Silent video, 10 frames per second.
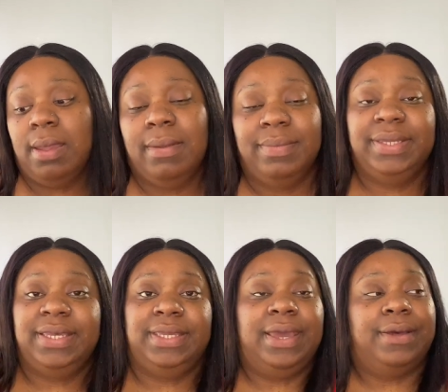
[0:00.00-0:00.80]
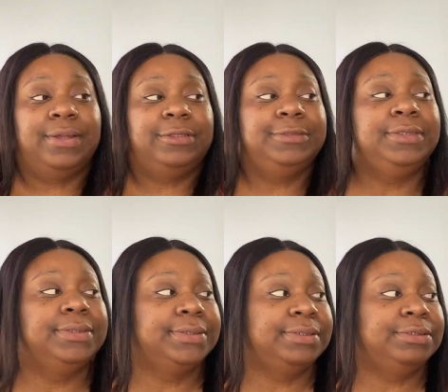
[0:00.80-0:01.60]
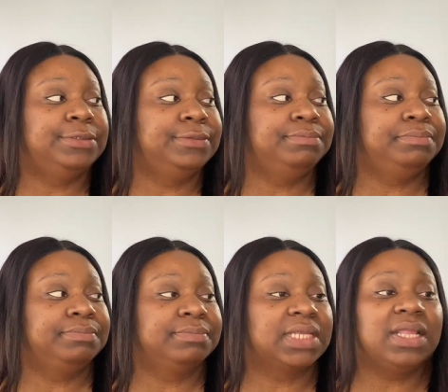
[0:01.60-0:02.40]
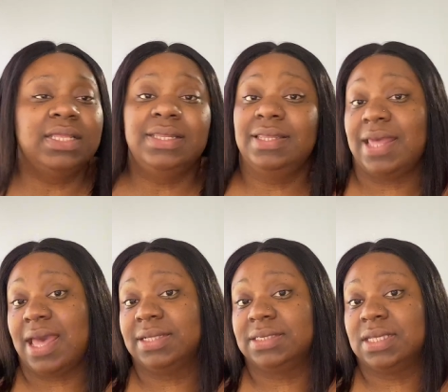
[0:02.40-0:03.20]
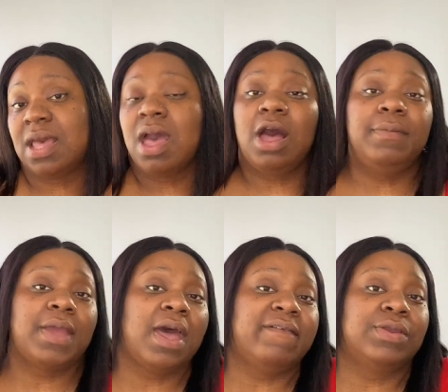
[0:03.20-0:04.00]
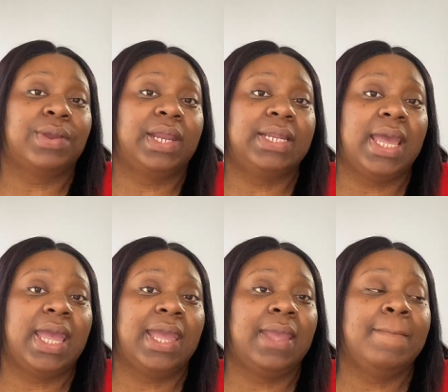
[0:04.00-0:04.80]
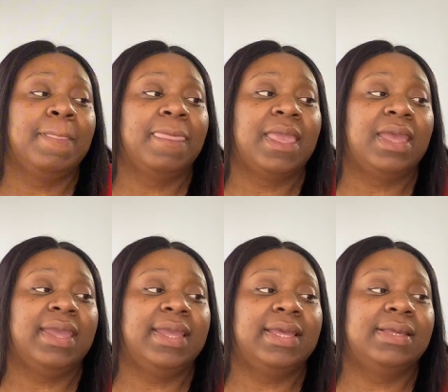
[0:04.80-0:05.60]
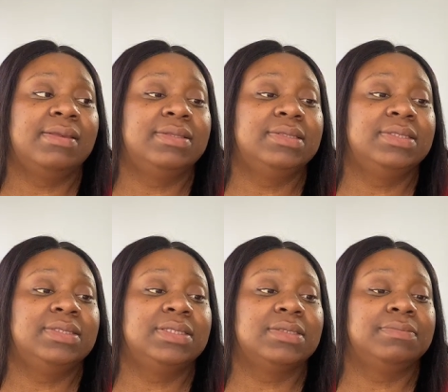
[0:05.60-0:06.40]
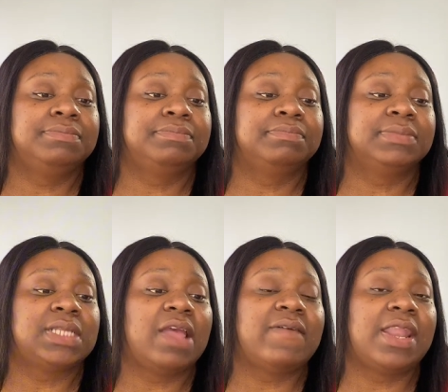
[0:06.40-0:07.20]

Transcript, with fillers: But yeah, y'all, um other than that, I hope y'all have a great day, and if I